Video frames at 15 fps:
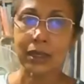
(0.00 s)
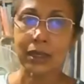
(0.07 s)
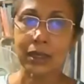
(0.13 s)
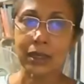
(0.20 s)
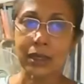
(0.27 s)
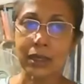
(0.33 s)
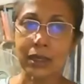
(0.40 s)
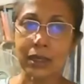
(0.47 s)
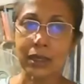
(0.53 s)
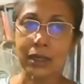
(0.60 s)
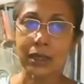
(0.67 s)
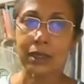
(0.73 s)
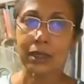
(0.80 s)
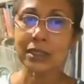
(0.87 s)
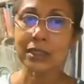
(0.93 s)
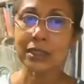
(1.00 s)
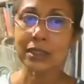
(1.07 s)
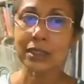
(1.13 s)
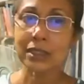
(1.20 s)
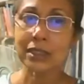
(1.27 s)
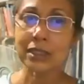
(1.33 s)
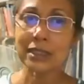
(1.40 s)
The bird is seen
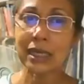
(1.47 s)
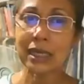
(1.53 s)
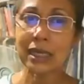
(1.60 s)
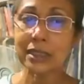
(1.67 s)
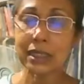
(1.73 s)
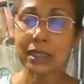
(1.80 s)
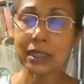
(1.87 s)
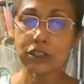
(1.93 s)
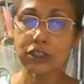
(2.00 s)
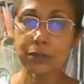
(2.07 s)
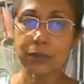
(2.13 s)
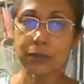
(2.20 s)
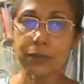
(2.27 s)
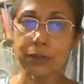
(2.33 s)
as a sailing ship.